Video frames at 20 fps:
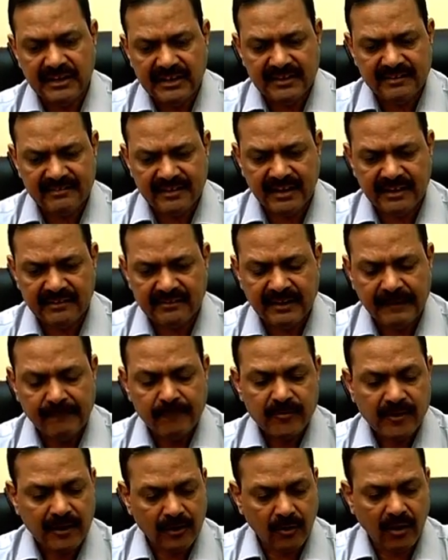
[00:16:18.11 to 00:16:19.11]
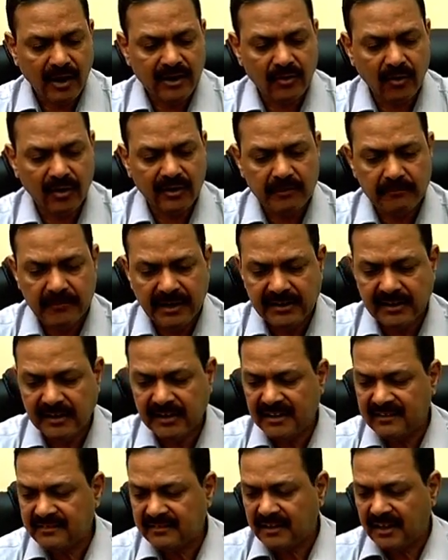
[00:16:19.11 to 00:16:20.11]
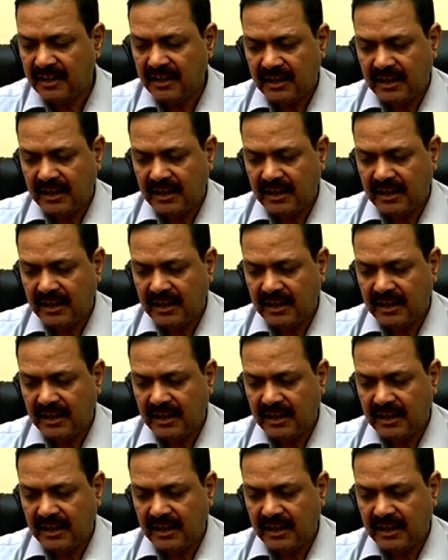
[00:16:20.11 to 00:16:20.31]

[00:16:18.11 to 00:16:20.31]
he says law and order maintenance,